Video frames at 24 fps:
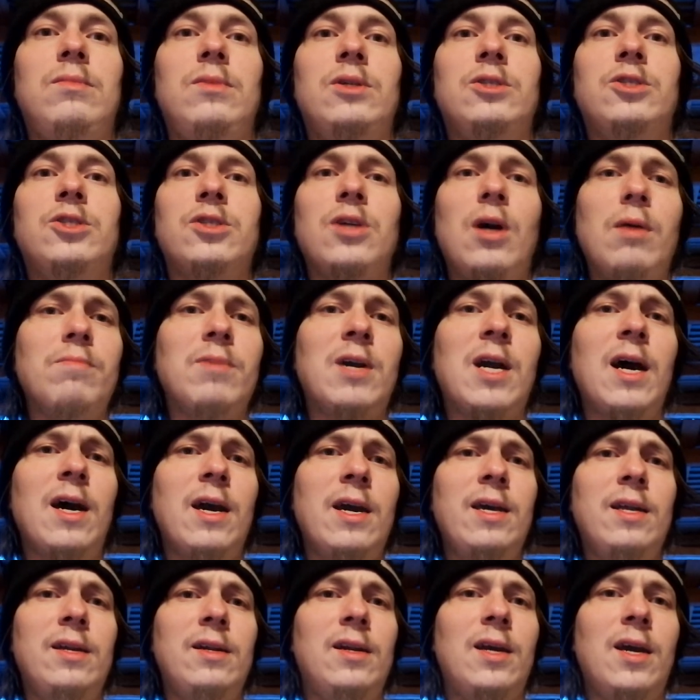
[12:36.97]
some
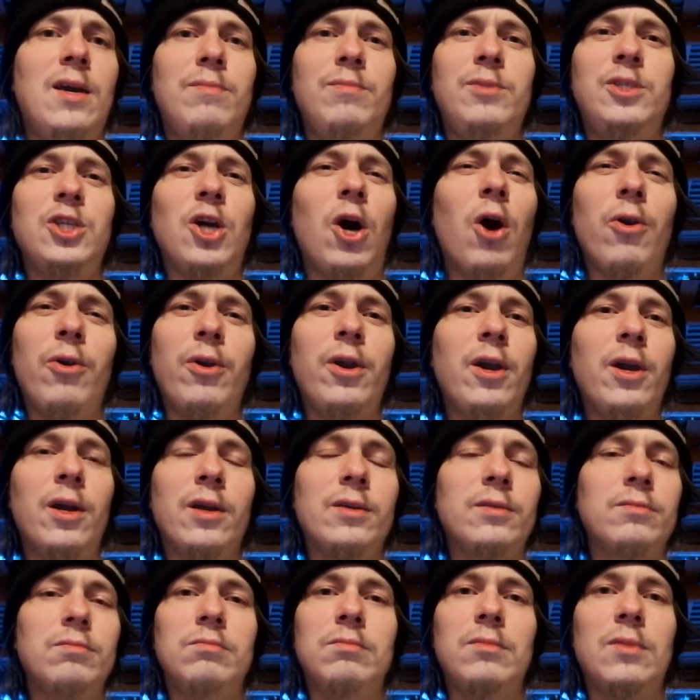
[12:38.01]
guy named Johnny,
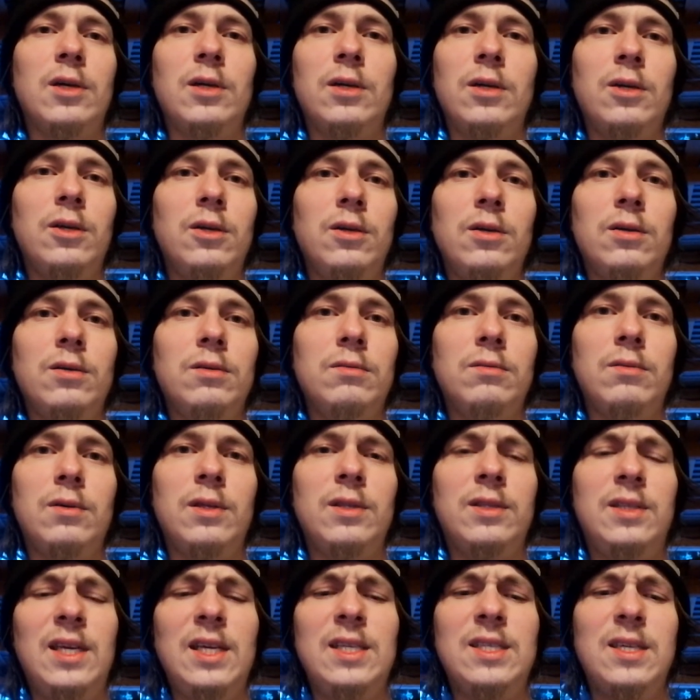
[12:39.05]
and
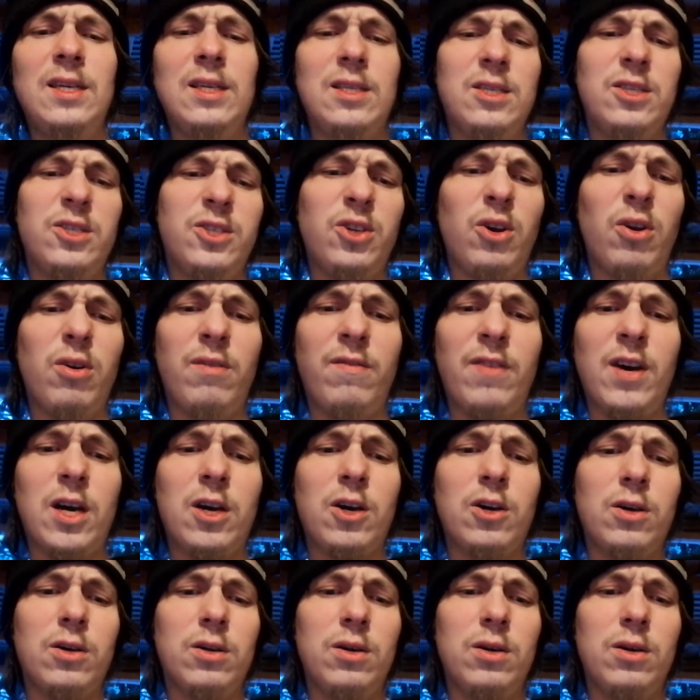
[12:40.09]
this is sort of a,